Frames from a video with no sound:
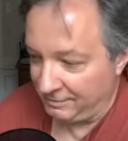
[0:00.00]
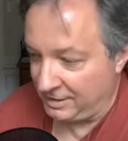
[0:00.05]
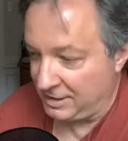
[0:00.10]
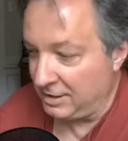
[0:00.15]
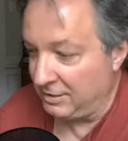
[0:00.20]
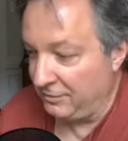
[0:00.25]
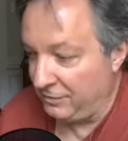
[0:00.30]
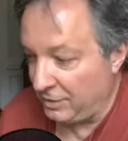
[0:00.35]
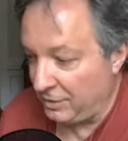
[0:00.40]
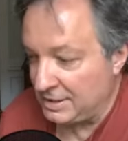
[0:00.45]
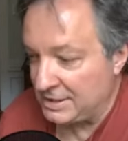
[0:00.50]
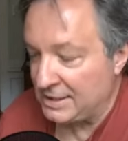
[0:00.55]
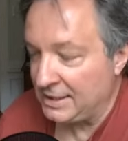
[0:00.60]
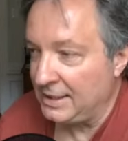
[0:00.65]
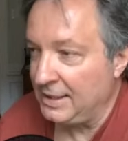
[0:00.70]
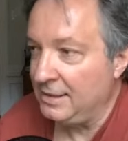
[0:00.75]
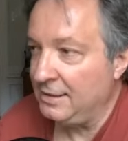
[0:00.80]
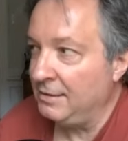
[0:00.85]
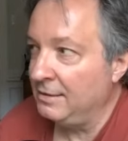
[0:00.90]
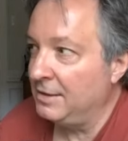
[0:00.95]

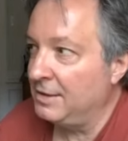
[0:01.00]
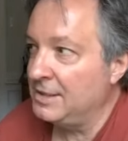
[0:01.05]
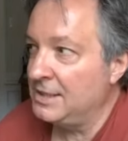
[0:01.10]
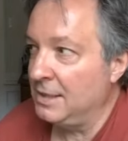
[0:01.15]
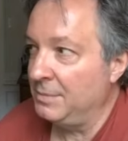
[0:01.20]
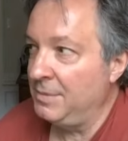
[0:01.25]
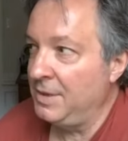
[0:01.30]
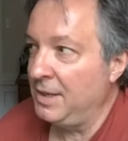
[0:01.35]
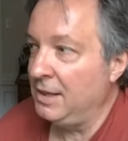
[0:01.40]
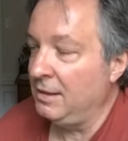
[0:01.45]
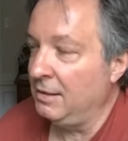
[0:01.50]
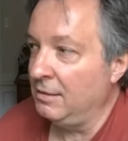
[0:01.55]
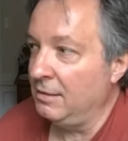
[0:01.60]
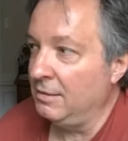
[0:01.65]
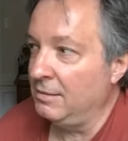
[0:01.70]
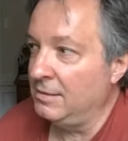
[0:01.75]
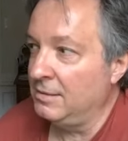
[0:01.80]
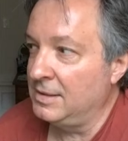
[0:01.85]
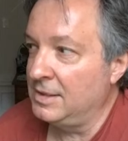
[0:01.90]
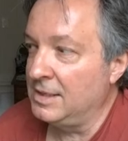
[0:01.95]
conversely, there's something
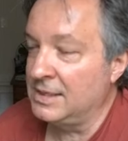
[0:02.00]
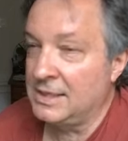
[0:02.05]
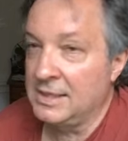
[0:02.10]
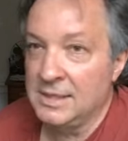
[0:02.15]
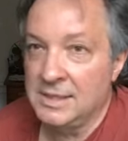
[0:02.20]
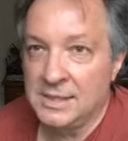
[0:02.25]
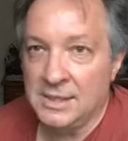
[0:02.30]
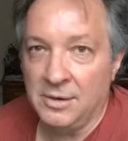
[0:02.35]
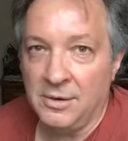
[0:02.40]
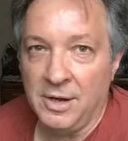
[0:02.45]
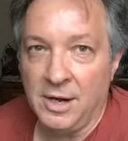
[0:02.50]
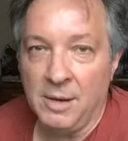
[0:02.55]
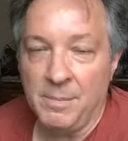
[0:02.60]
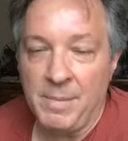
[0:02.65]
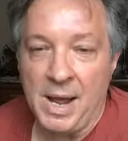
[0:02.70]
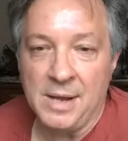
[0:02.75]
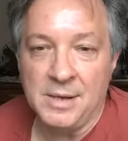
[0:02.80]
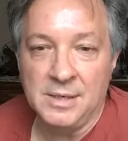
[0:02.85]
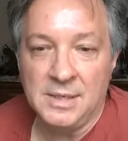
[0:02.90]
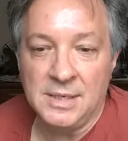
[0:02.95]
disconcerting
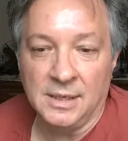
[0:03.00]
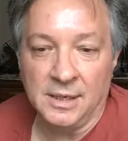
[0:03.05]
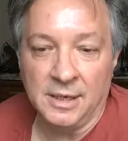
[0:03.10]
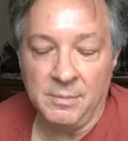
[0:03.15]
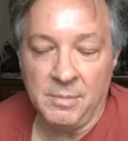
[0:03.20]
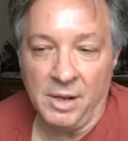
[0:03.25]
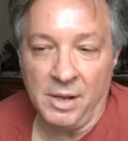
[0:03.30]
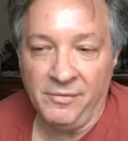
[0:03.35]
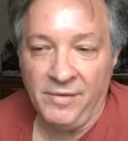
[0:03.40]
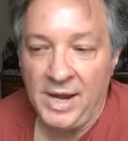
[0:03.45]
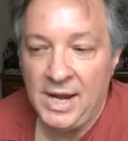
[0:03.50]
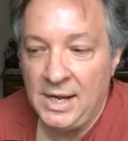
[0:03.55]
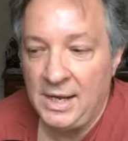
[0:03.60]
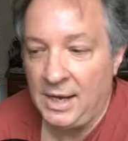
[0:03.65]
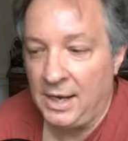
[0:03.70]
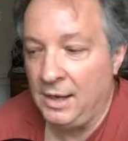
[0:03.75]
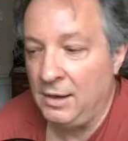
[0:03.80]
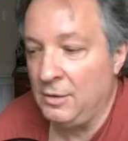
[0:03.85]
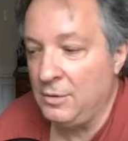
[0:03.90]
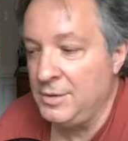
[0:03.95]
about Dylan
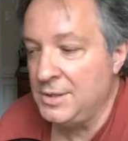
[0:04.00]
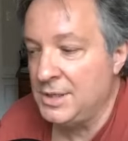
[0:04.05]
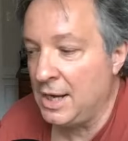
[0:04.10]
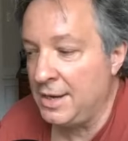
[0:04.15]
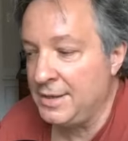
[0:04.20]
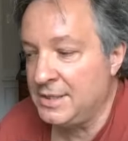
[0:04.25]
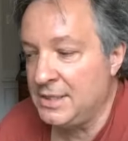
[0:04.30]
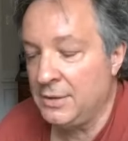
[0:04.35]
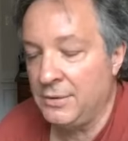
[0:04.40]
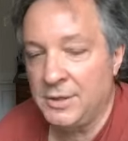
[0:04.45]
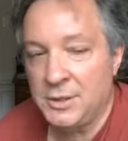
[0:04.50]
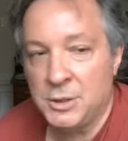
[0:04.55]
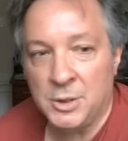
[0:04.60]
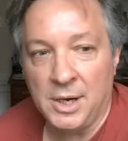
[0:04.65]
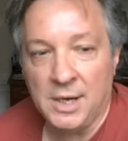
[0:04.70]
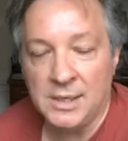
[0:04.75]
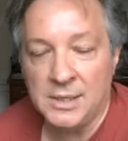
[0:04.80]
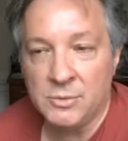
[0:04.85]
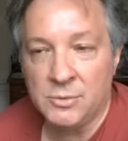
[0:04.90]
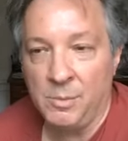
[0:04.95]
Mulvaney, who's also a
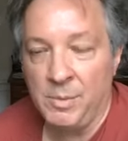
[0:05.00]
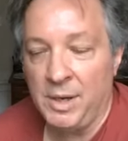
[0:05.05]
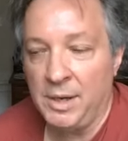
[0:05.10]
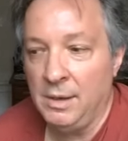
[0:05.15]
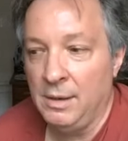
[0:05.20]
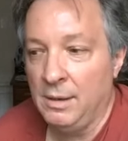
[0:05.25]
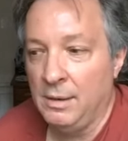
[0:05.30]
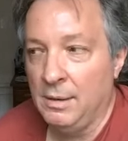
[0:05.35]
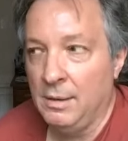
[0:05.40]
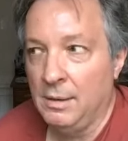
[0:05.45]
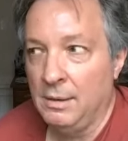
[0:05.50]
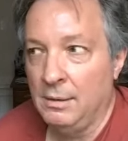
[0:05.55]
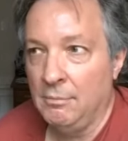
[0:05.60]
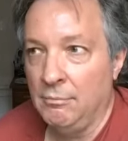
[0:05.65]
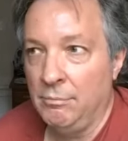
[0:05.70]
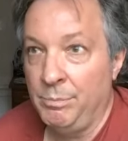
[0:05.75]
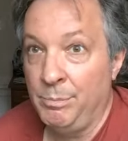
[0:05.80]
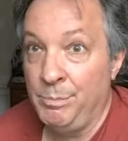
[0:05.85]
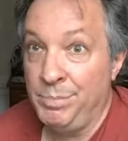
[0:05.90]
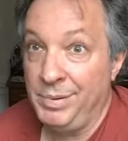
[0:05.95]
trans woman,
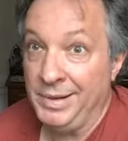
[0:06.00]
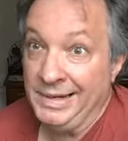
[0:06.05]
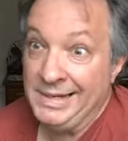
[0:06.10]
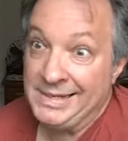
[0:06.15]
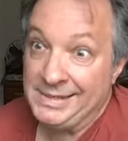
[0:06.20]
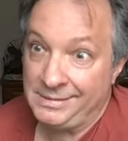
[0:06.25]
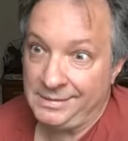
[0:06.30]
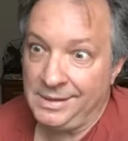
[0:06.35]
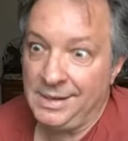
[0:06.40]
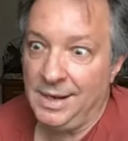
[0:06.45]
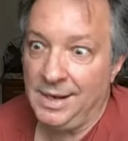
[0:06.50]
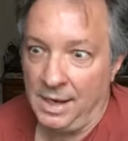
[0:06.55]
but is